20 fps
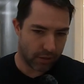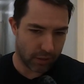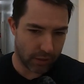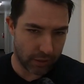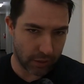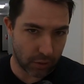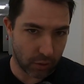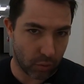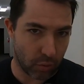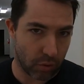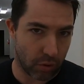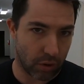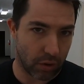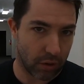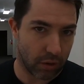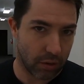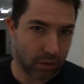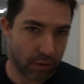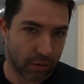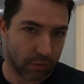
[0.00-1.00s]
corner,
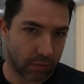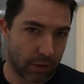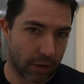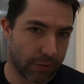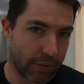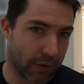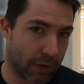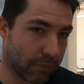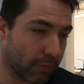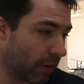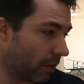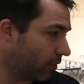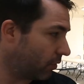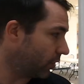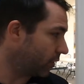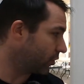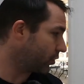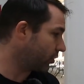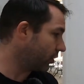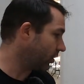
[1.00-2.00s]
right, that I'm not really
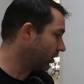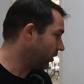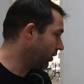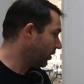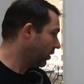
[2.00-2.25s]
sure